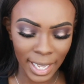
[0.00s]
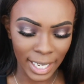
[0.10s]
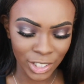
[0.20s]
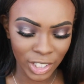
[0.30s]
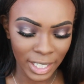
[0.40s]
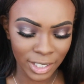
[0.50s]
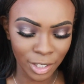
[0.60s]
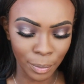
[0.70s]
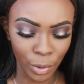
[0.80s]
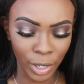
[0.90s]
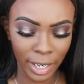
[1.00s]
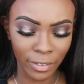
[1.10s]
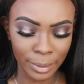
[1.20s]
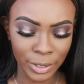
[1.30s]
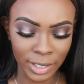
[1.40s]
I just got to the point
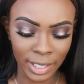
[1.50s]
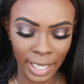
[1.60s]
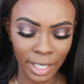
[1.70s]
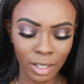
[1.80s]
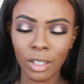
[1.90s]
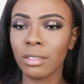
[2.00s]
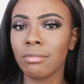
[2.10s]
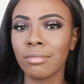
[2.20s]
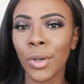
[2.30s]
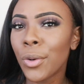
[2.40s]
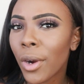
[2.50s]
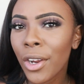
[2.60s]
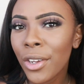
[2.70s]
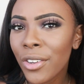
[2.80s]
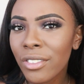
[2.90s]
where I'm just like, who are
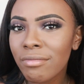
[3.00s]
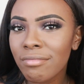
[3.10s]
you?